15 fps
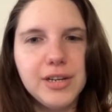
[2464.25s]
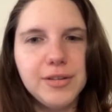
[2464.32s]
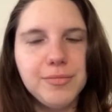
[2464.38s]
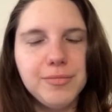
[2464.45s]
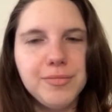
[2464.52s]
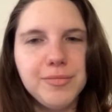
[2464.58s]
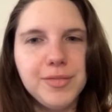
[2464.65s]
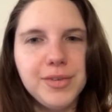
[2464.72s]

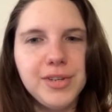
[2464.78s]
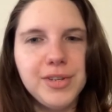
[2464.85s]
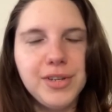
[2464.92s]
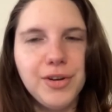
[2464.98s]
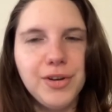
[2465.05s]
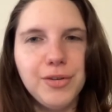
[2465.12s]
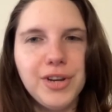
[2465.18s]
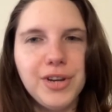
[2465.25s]
Um, you
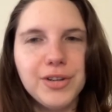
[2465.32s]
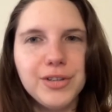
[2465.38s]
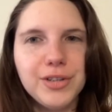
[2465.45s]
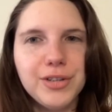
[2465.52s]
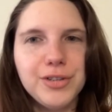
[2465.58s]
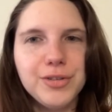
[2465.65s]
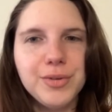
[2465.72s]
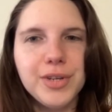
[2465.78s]
know, not
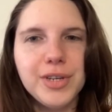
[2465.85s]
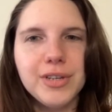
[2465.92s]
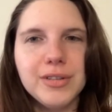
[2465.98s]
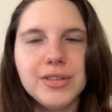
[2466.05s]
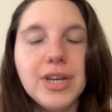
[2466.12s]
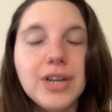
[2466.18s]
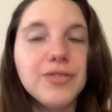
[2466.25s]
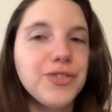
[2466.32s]
only do we
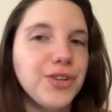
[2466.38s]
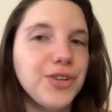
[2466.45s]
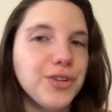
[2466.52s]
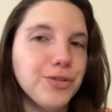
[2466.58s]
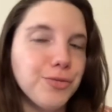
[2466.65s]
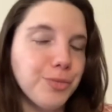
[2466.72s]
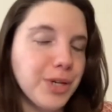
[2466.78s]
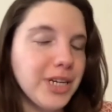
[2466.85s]
love for you
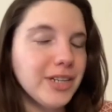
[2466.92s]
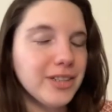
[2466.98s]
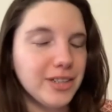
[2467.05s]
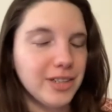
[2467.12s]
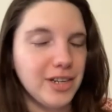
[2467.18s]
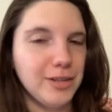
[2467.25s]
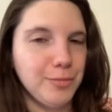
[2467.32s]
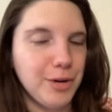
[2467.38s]
to read
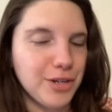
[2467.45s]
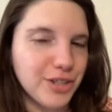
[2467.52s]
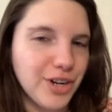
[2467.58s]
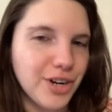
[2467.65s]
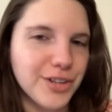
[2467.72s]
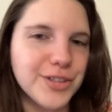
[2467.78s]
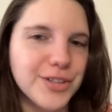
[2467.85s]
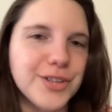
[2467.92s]
um, our
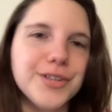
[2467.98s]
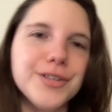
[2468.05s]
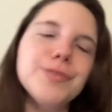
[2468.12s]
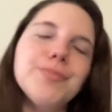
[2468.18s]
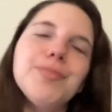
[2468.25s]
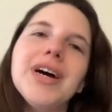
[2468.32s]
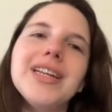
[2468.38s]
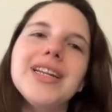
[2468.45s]
articles,
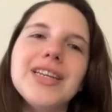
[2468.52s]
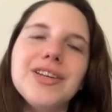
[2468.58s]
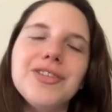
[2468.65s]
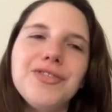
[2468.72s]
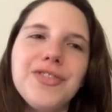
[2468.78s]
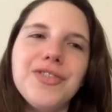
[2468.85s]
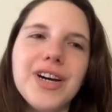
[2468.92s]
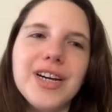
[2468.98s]
but
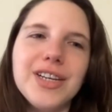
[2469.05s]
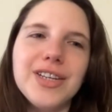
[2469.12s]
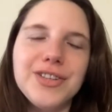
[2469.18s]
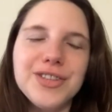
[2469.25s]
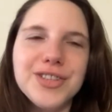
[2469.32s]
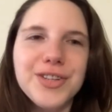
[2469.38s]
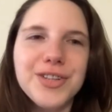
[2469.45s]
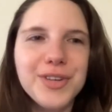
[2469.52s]
if uh, you're
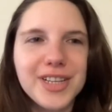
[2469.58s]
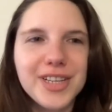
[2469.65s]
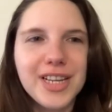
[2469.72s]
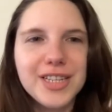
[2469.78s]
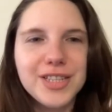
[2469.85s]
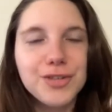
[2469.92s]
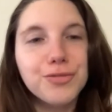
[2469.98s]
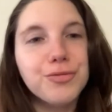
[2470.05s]
so
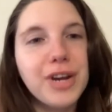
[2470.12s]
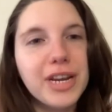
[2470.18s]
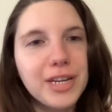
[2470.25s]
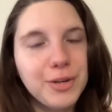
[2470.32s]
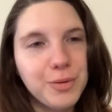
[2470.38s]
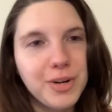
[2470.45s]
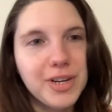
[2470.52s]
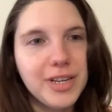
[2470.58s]
inclined to
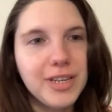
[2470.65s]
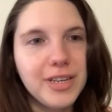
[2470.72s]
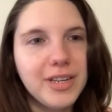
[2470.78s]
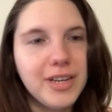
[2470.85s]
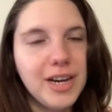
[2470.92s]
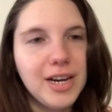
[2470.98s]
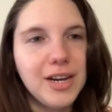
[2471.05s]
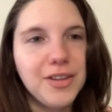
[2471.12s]
write one,
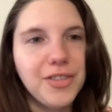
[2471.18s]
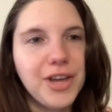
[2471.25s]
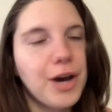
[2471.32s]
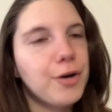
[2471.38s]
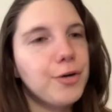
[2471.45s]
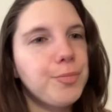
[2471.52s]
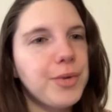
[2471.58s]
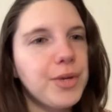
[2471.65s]
uh, that
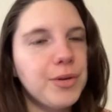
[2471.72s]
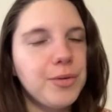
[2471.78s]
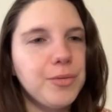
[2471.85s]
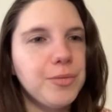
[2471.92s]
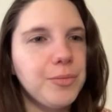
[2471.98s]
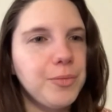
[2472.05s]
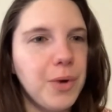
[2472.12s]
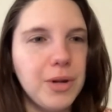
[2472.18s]
would be
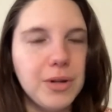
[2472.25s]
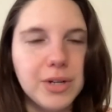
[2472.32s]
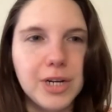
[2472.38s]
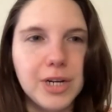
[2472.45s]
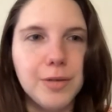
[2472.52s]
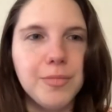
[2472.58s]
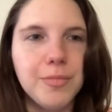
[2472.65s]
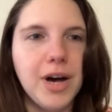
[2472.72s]

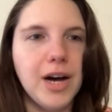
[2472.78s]
welcome.